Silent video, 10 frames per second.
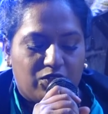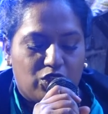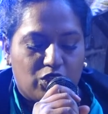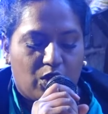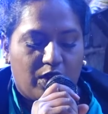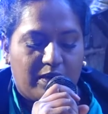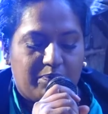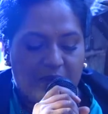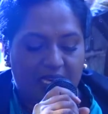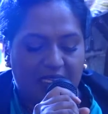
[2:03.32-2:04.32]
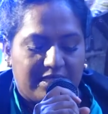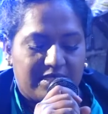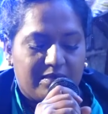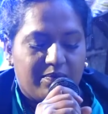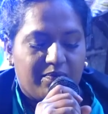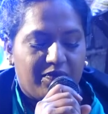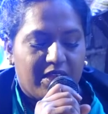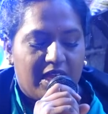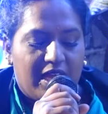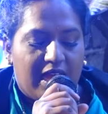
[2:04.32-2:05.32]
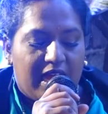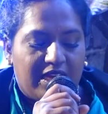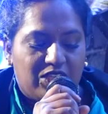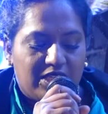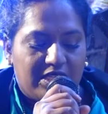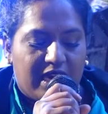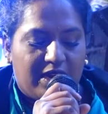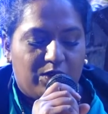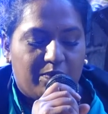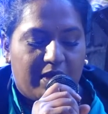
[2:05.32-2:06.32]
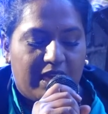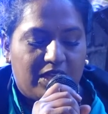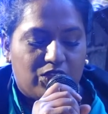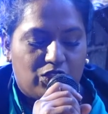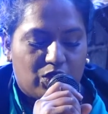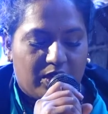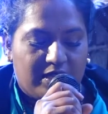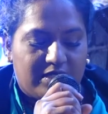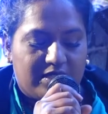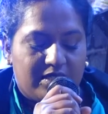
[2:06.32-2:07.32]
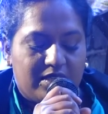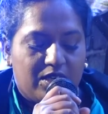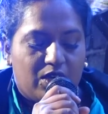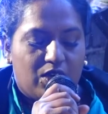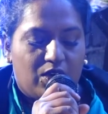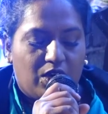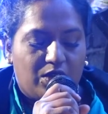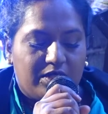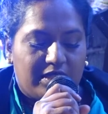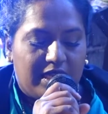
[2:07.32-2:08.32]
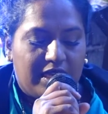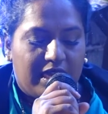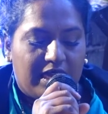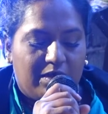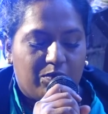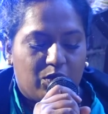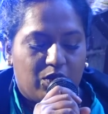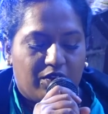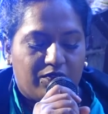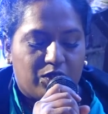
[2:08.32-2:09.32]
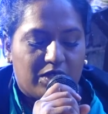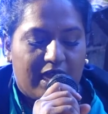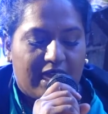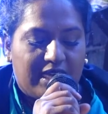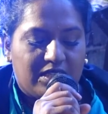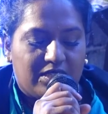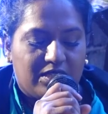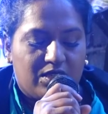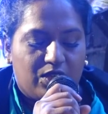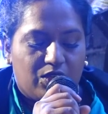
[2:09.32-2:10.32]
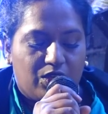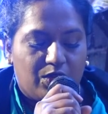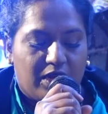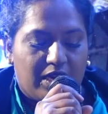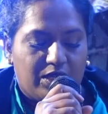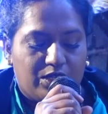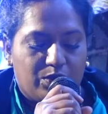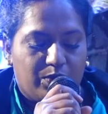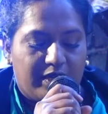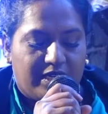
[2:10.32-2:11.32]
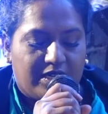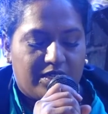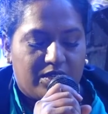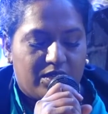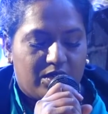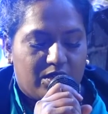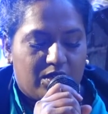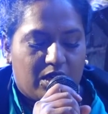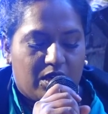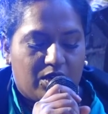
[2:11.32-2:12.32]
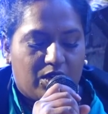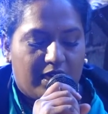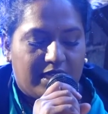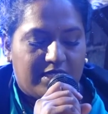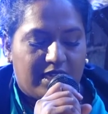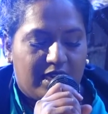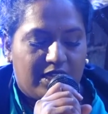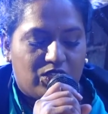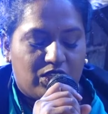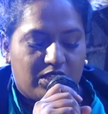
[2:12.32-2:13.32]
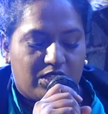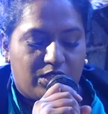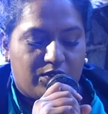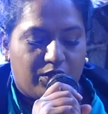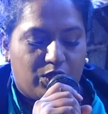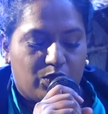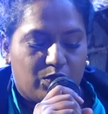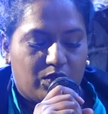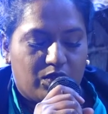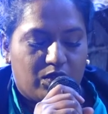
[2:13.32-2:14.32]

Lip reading: joy, peace. I just had to make a choice, not to think any more of those lies, you can't do it, God has done injustice for you,